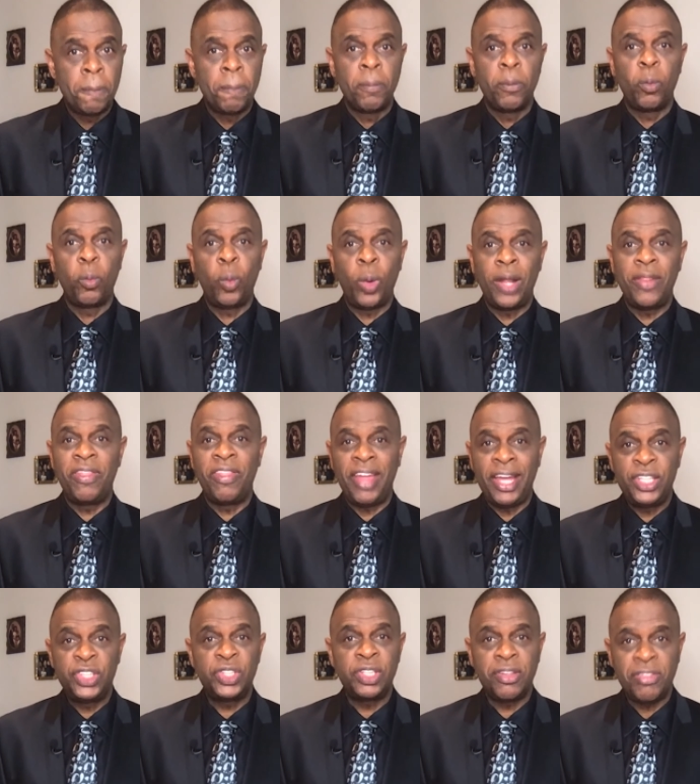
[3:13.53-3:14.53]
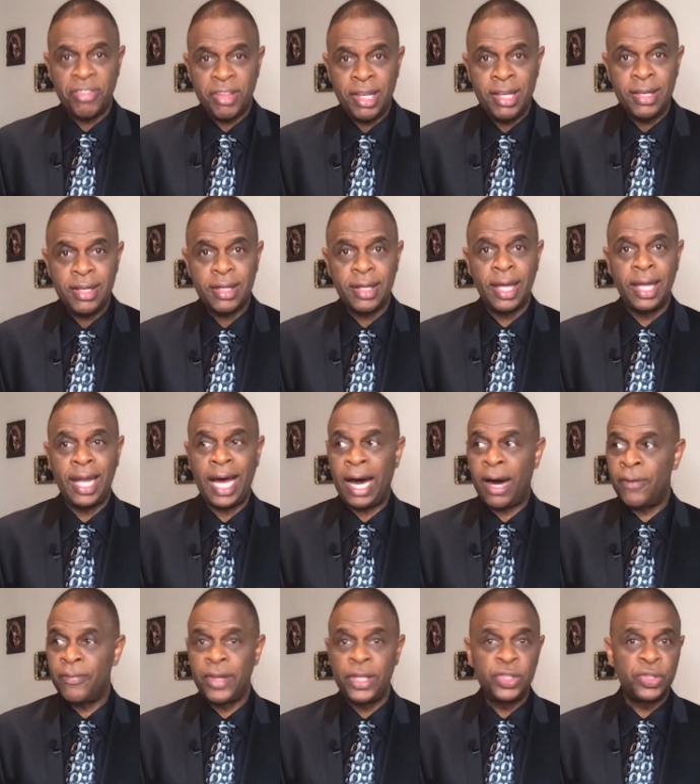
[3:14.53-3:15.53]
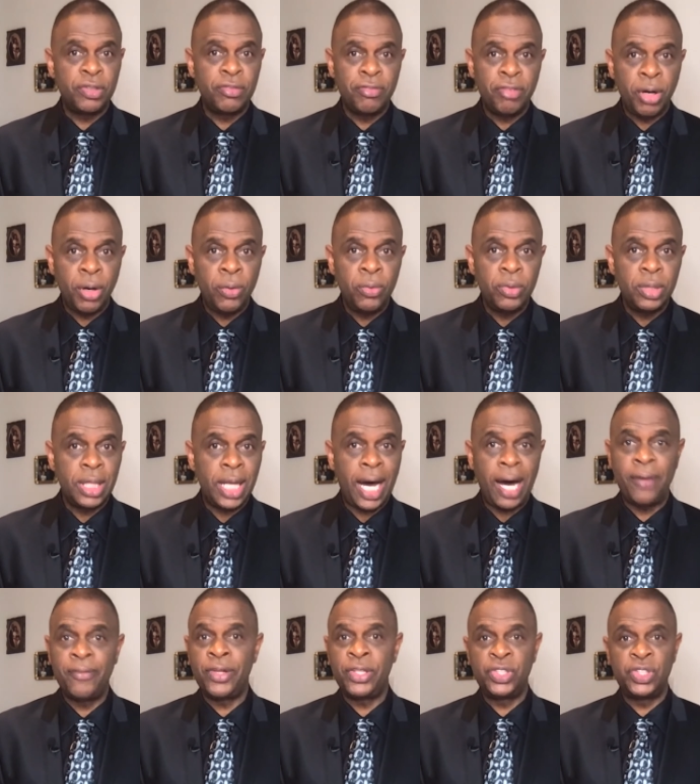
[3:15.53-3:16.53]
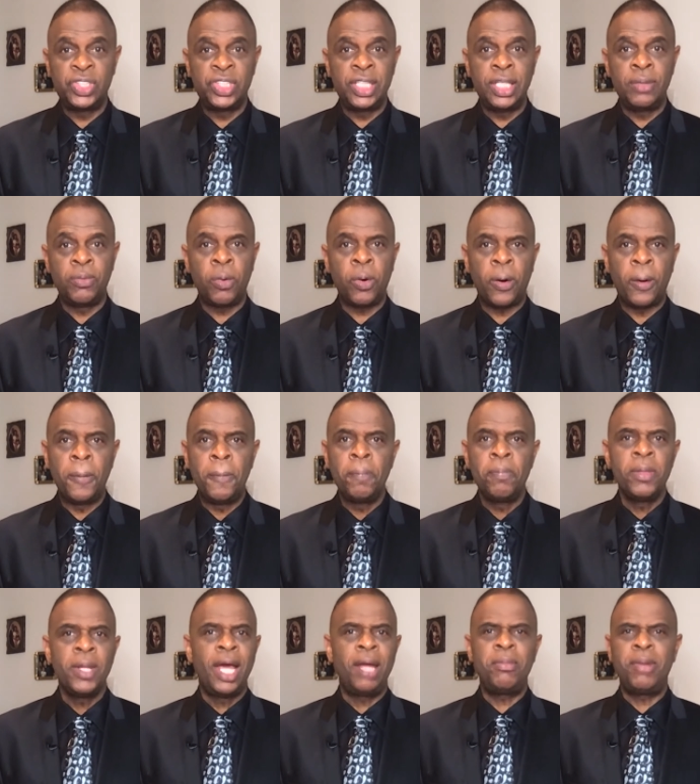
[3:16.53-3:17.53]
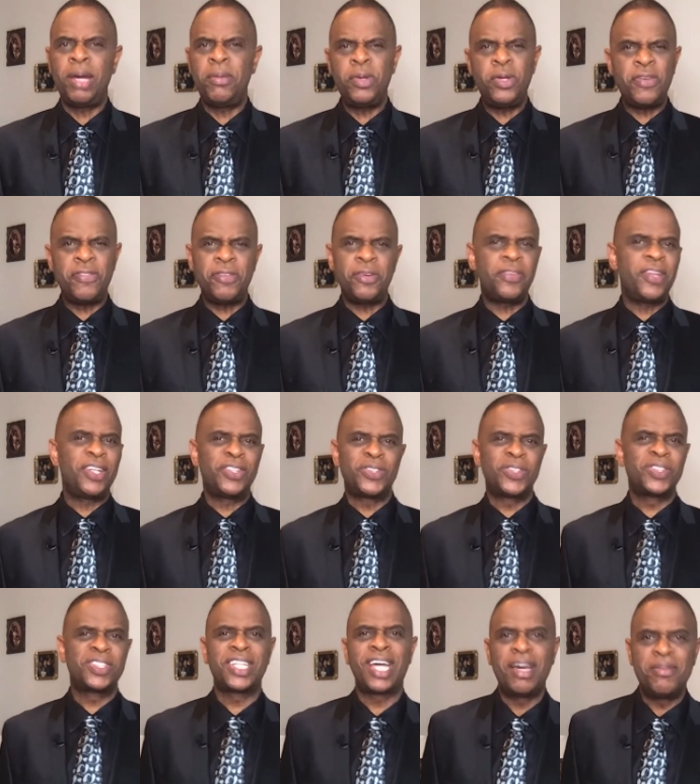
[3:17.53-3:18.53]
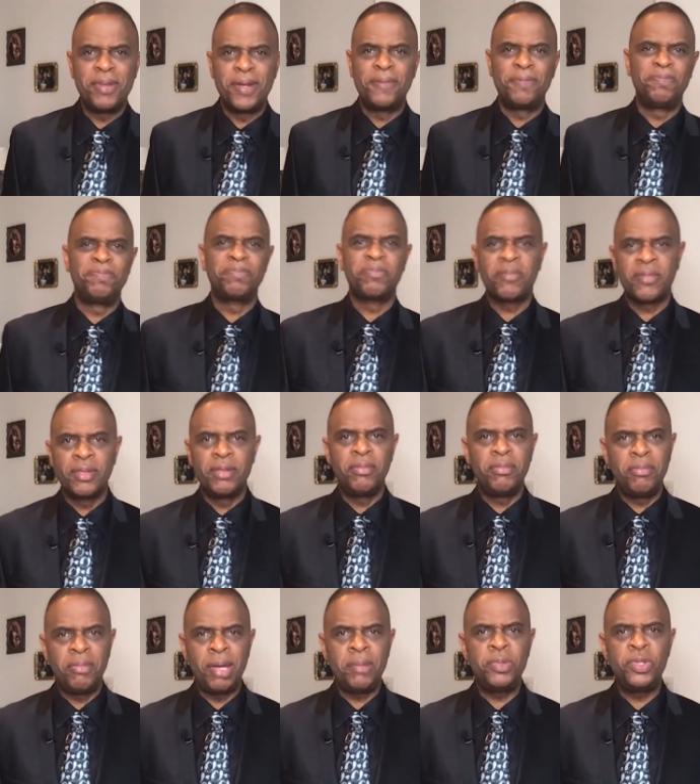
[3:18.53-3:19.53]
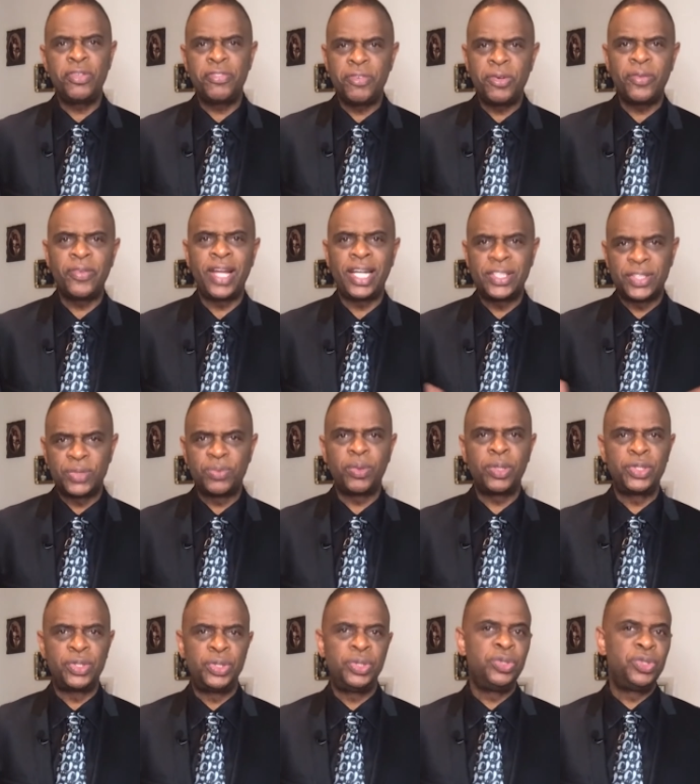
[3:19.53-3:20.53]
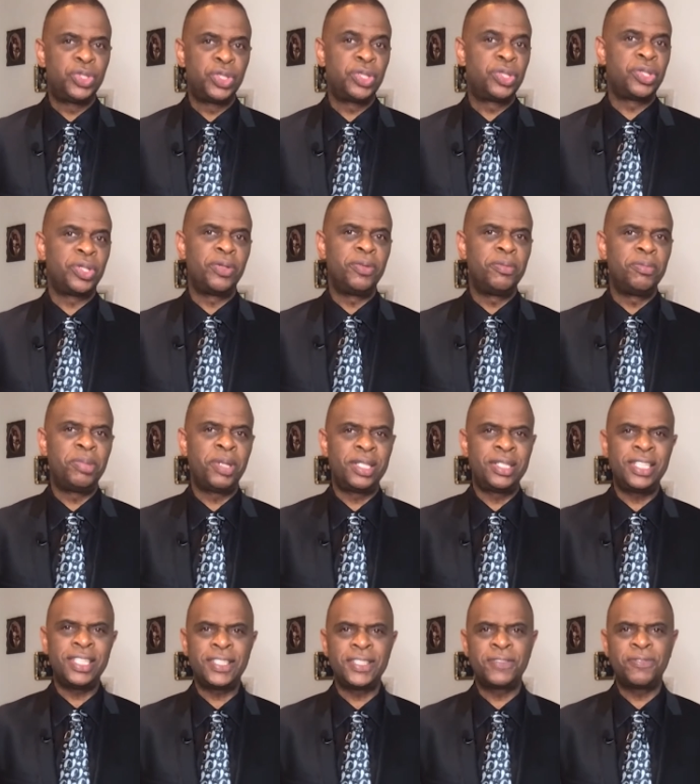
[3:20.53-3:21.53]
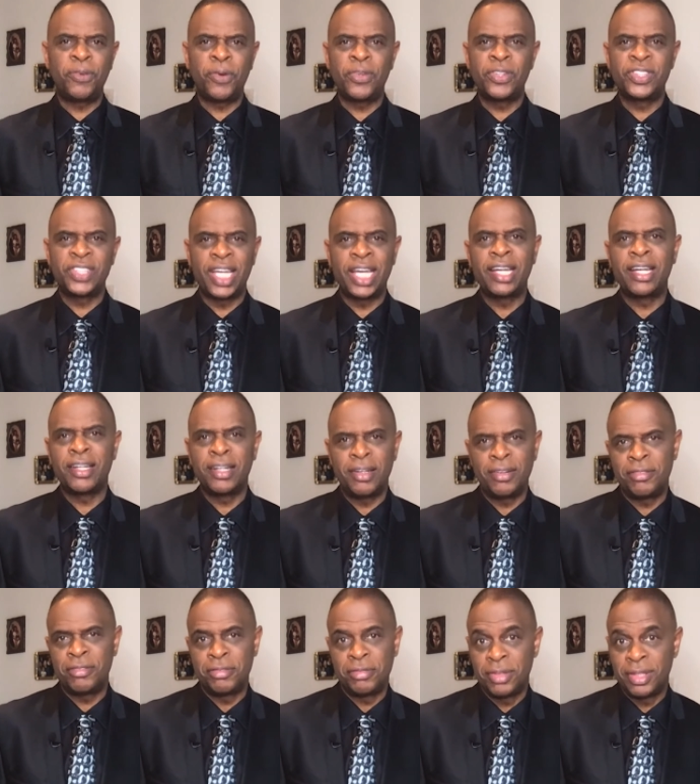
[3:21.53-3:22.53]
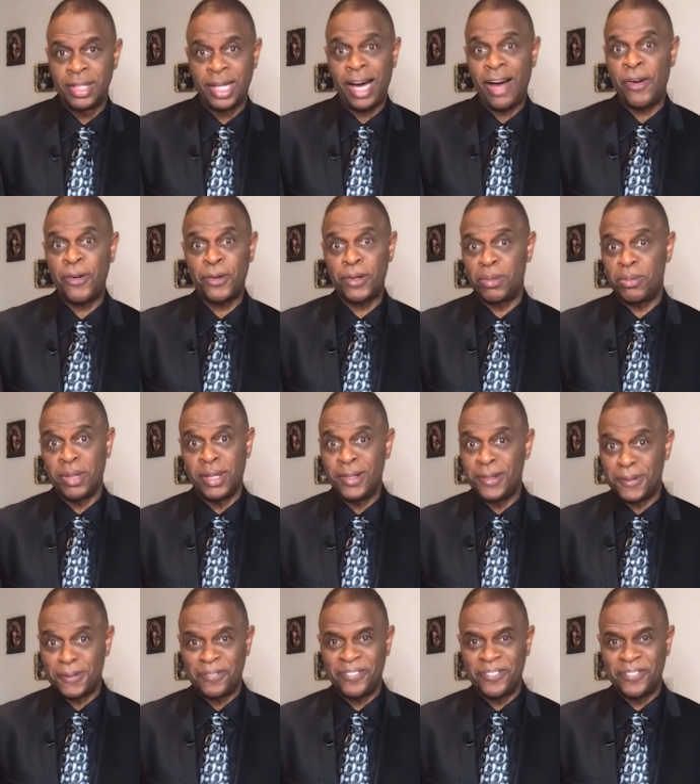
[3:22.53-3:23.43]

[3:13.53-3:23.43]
what they should think and how they should vote and how they should see the world. And maybe you feel that's your assignment. Maybe you feel that's what you should do. But just for the sake of argument,